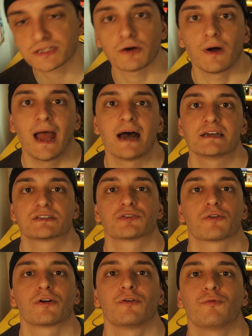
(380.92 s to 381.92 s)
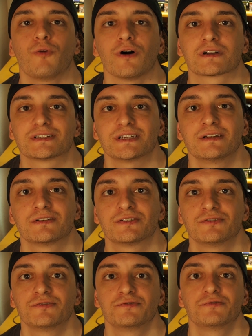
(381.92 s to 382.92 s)
so as Zoro walks
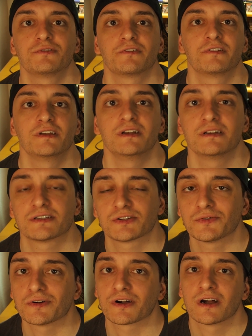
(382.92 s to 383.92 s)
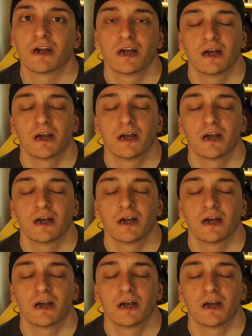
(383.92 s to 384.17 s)
into the store,